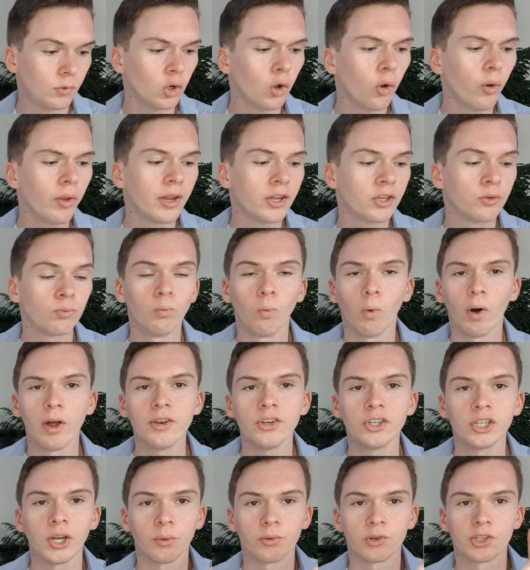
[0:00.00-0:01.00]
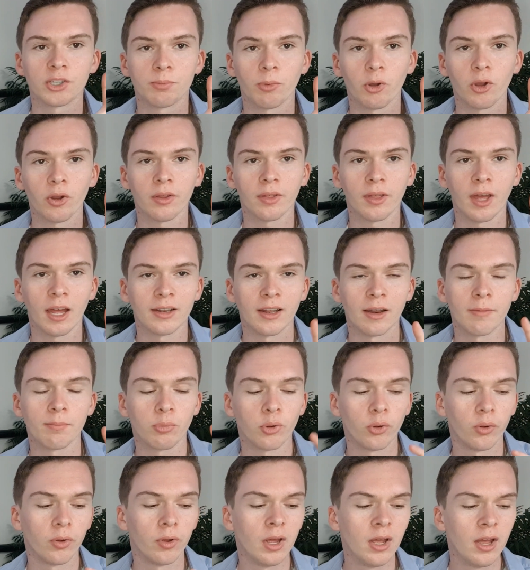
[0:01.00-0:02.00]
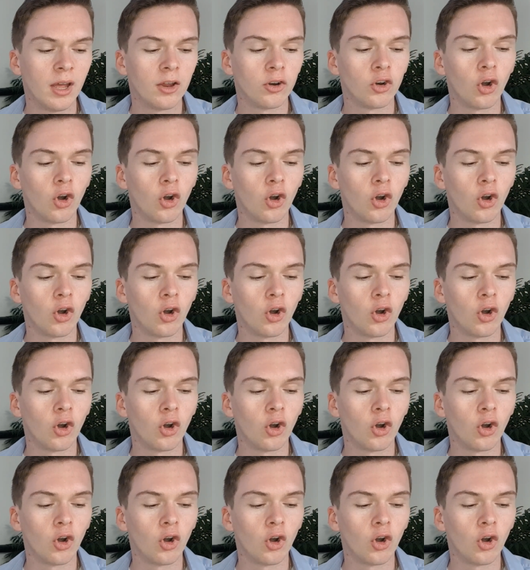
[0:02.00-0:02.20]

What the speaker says: Oh, and the one children's book that I didn't put,